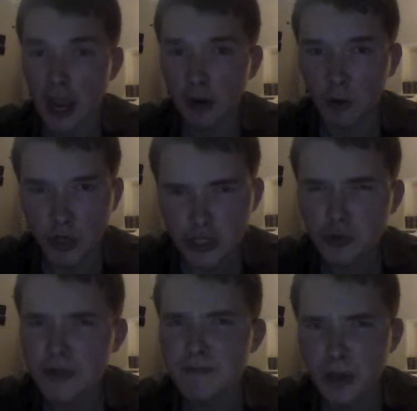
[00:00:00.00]

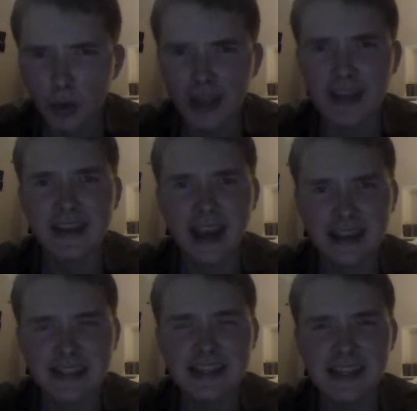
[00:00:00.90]
originally built in
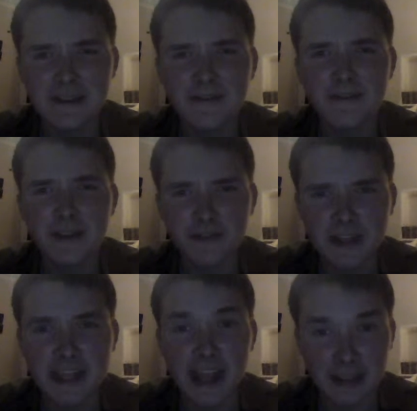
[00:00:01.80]

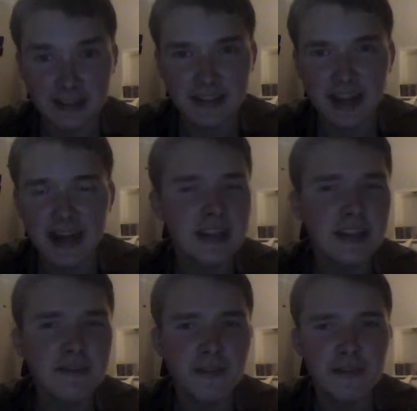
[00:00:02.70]
1958.
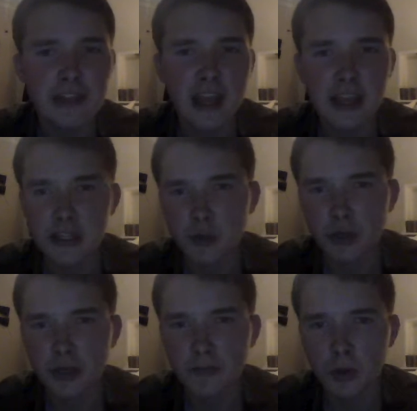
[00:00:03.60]
1958 is
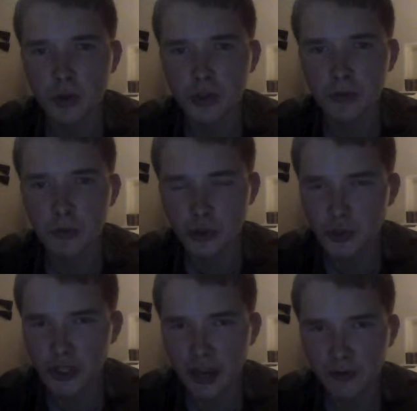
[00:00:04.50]
when
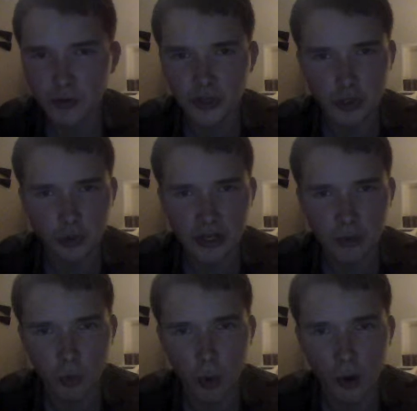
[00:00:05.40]
mostly after the
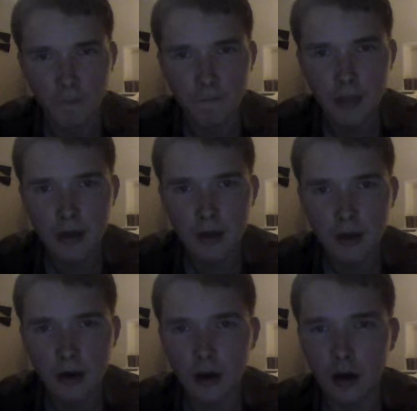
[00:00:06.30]
Korean War.
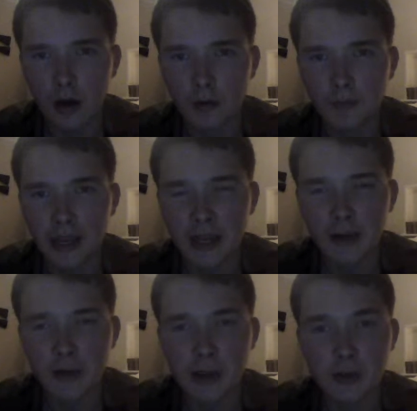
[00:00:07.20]

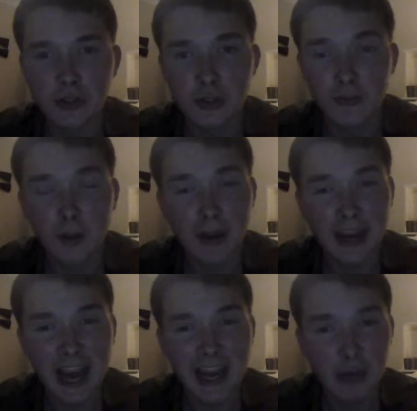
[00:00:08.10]
And it was developed by
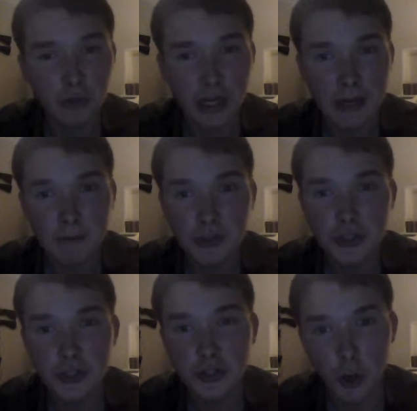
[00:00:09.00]
a guy named James
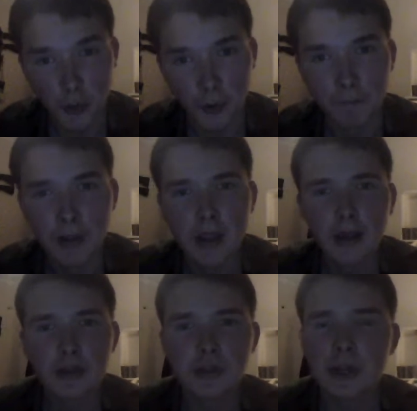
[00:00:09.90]
Stoner.
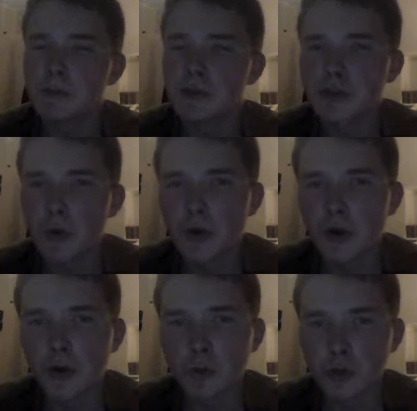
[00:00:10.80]
James
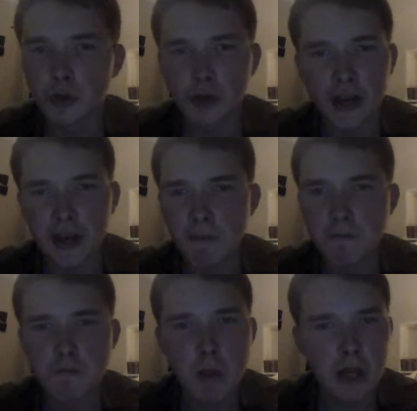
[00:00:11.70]
Stoner created
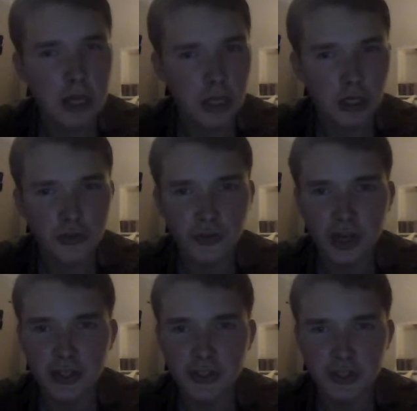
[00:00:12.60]
many guns for the
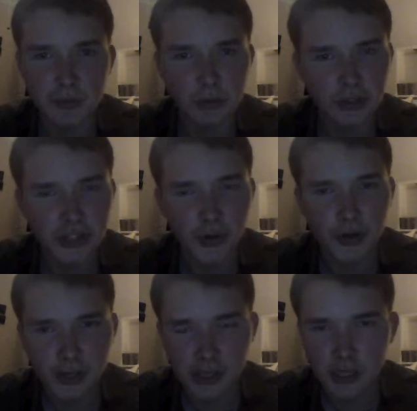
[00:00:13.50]
United States
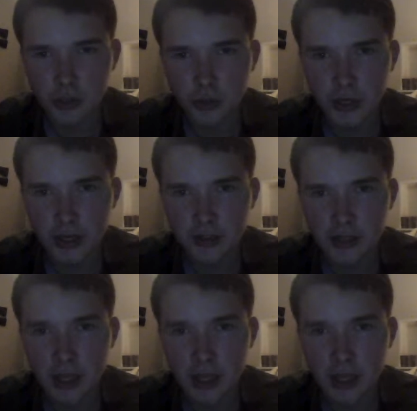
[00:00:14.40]
military. He created the